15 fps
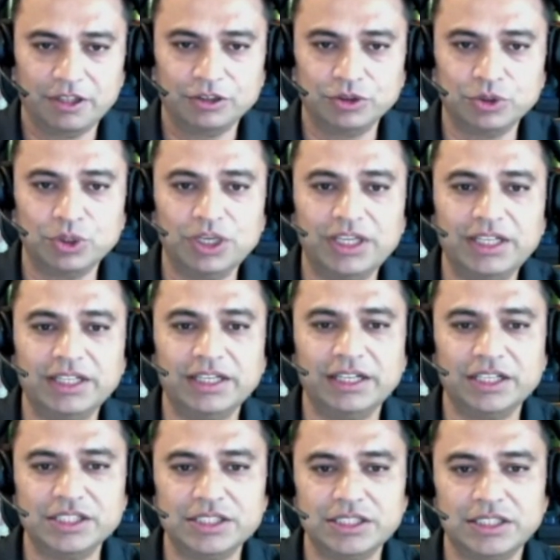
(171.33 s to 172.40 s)
So
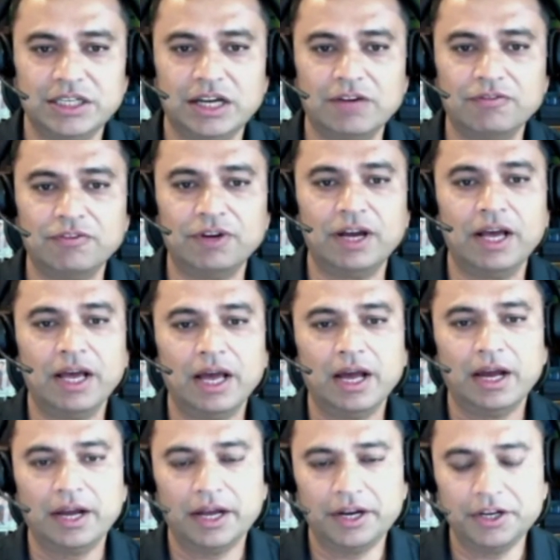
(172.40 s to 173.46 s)
integration of a,
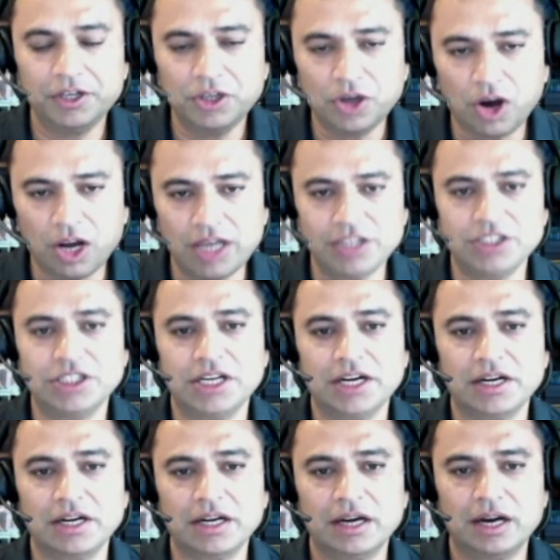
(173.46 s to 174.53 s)
a knowledge
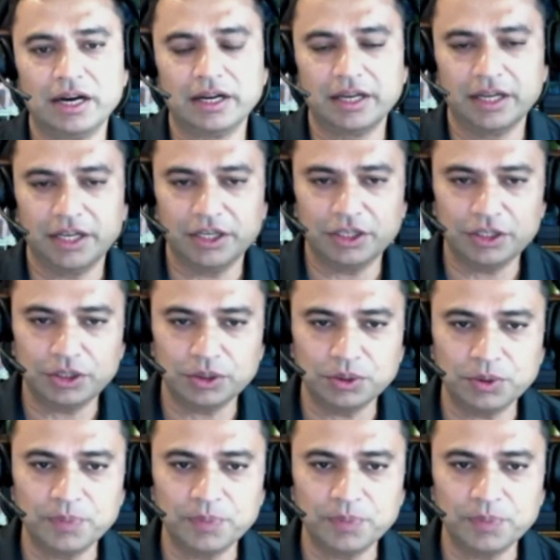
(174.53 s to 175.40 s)
catalog into